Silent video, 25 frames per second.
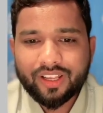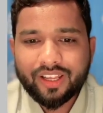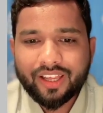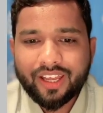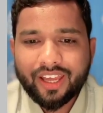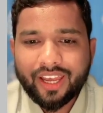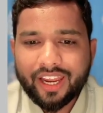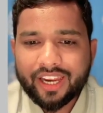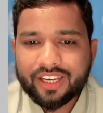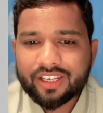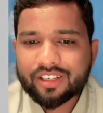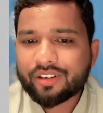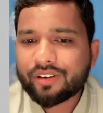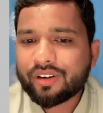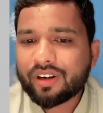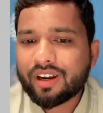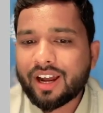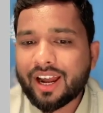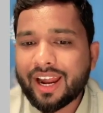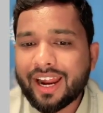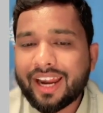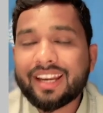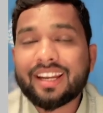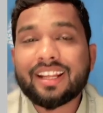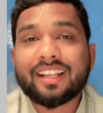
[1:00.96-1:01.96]
Enter
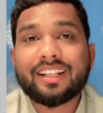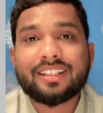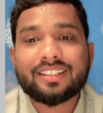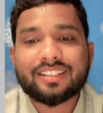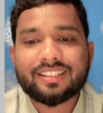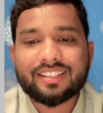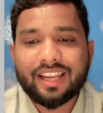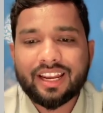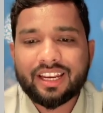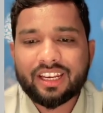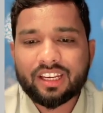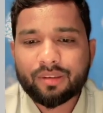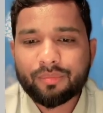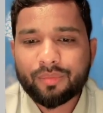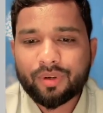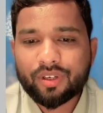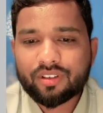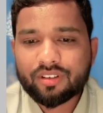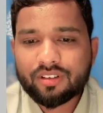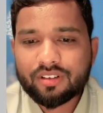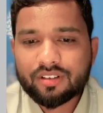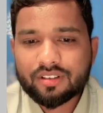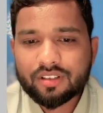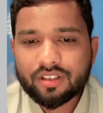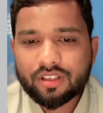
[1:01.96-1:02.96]
height in
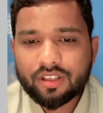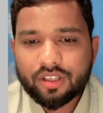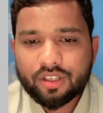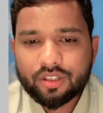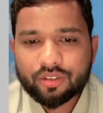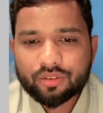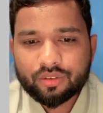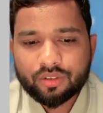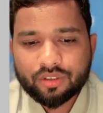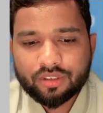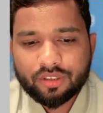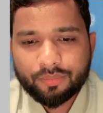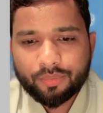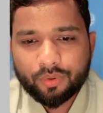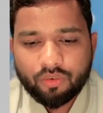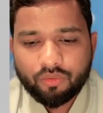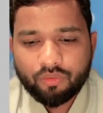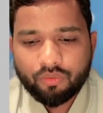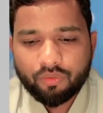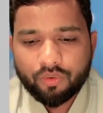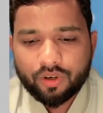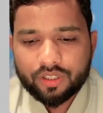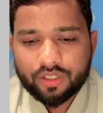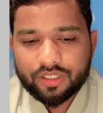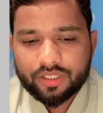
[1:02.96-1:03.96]
centimeters. So suppose
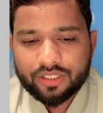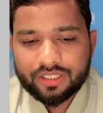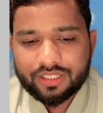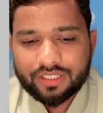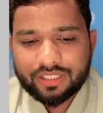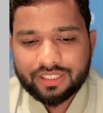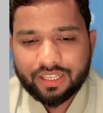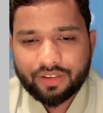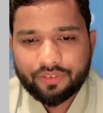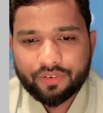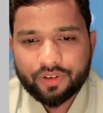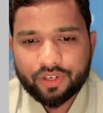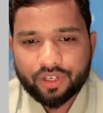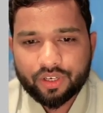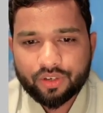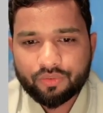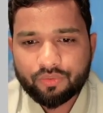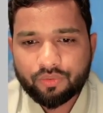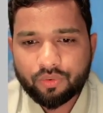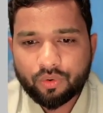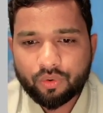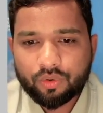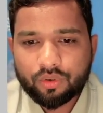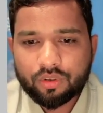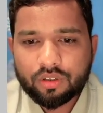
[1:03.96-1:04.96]

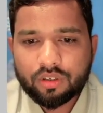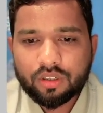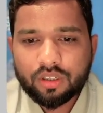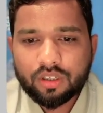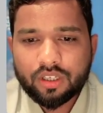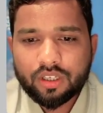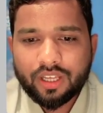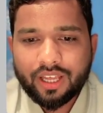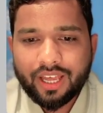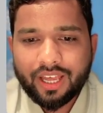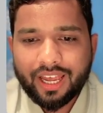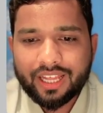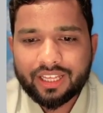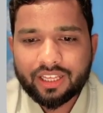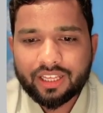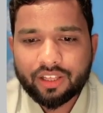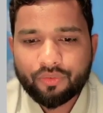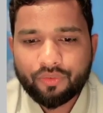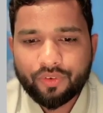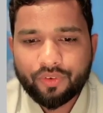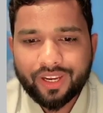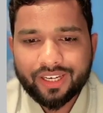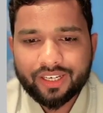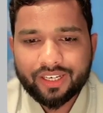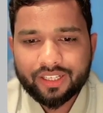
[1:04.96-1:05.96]
174 and the
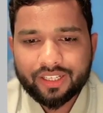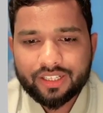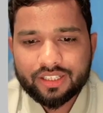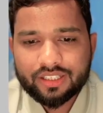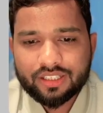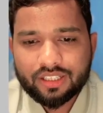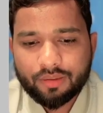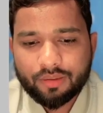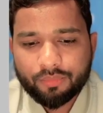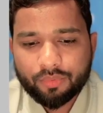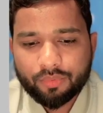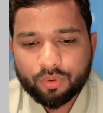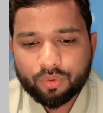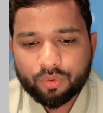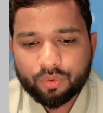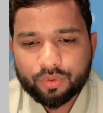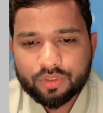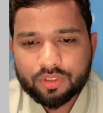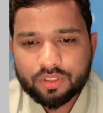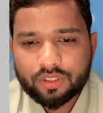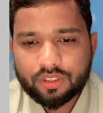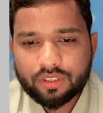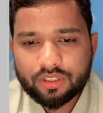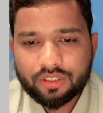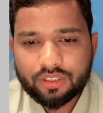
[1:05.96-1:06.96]
weight is suppose
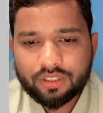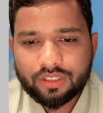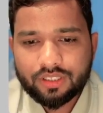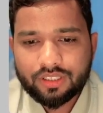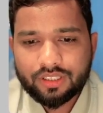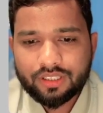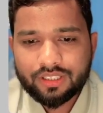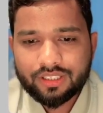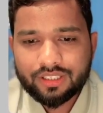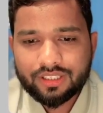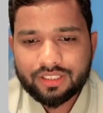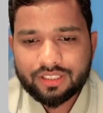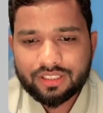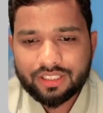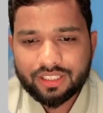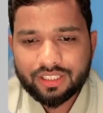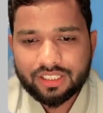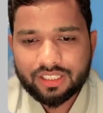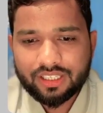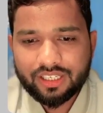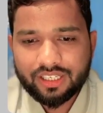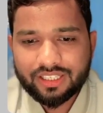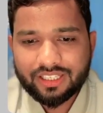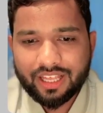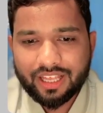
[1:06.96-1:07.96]

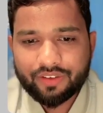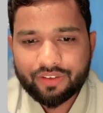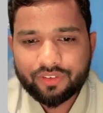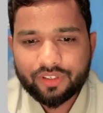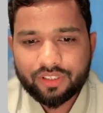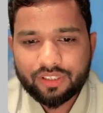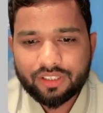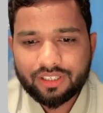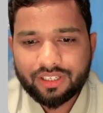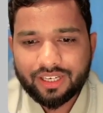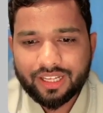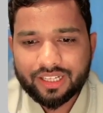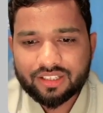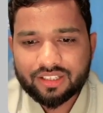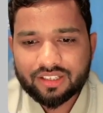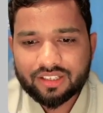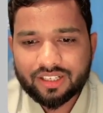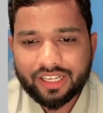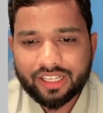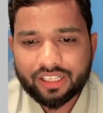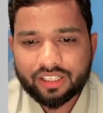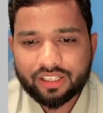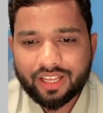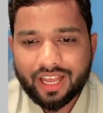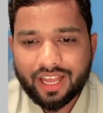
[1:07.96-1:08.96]
67. Let's
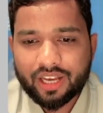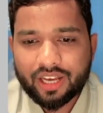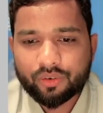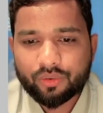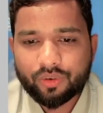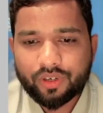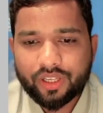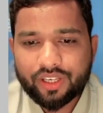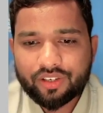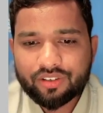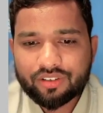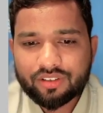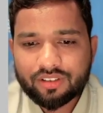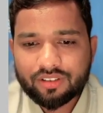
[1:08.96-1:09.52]
click calculate.